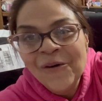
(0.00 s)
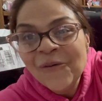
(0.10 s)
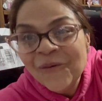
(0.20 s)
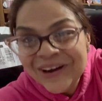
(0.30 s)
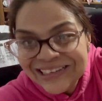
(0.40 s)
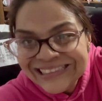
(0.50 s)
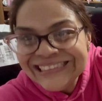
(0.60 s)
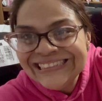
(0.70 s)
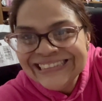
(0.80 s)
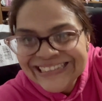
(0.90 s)

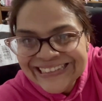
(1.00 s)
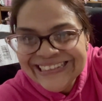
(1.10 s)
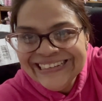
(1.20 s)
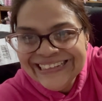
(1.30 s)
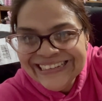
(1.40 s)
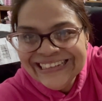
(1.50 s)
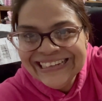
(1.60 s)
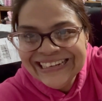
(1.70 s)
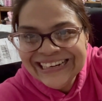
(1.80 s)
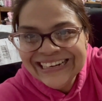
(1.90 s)
What?
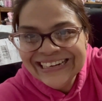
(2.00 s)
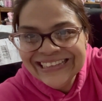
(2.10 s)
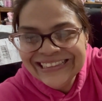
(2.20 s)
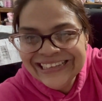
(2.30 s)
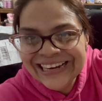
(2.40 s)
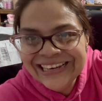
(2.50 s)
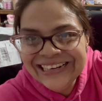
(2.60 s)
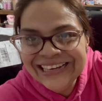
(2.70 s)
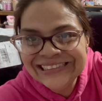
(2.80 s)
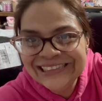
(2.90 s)
Did I
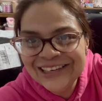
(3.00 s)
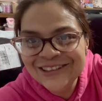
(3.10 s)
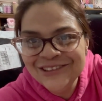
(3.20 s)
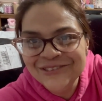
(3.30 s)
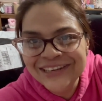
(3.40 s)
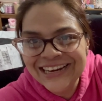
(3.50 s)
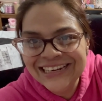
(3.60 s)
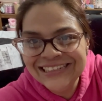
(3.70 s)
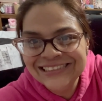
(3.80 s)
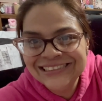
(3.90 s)
not tell you
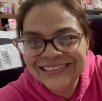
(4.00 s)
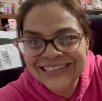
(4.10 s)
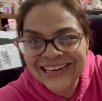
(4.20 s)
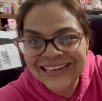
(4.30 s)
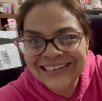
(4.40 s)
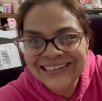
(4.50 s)
guys that?